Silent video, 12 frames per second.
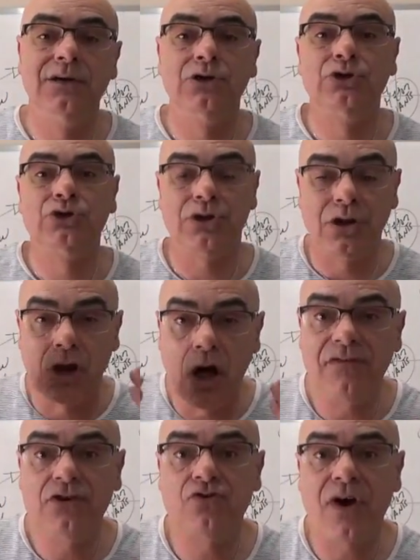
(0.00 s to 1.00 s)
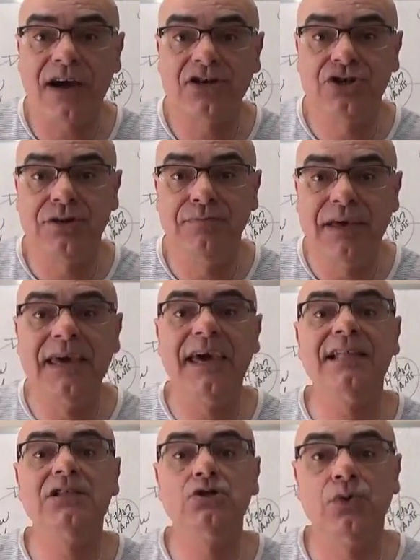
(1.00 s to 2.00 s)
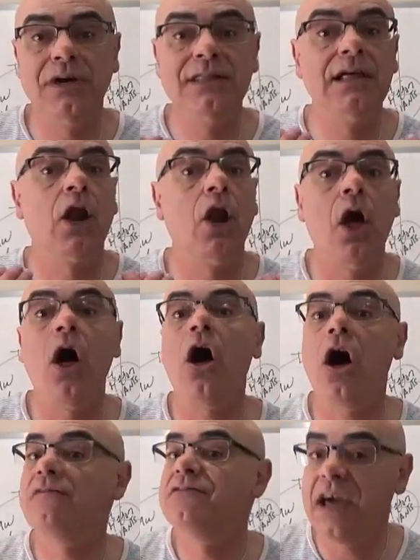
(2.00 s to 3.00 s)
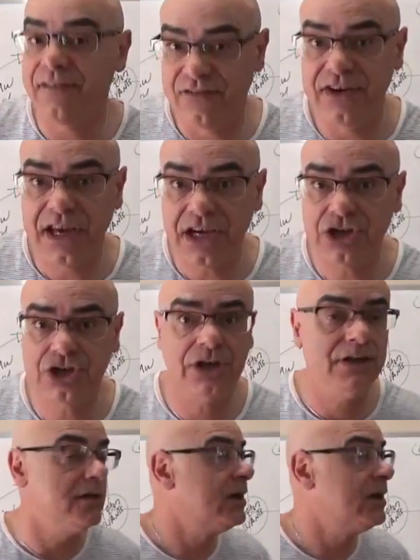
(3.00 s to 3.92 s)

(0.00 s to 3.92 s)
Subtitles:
So the law of attraction begins with the law of definition.